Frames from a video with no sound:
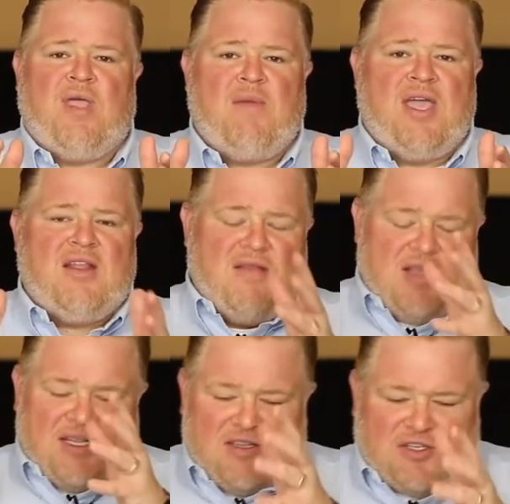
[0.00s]
I mean,
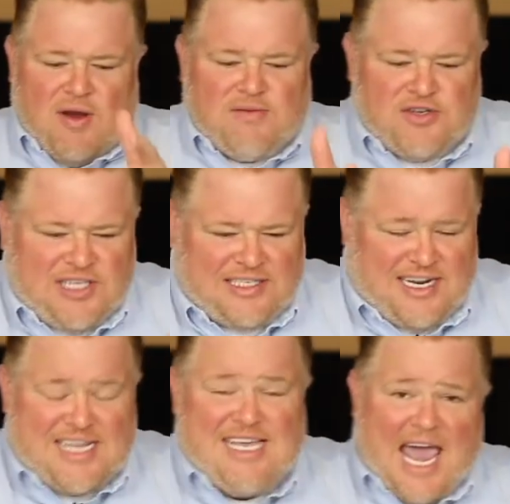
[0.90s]
it, the scripture says
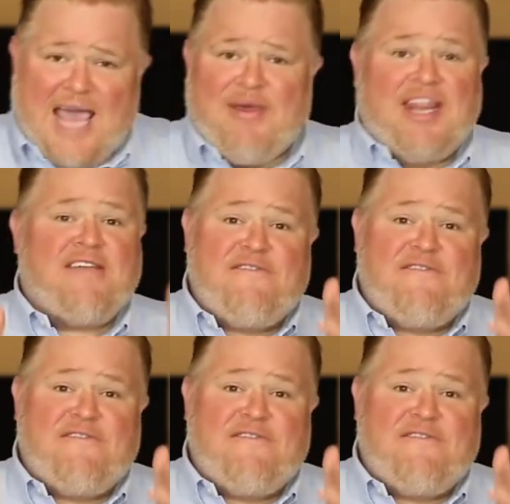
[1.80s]
that he came in, he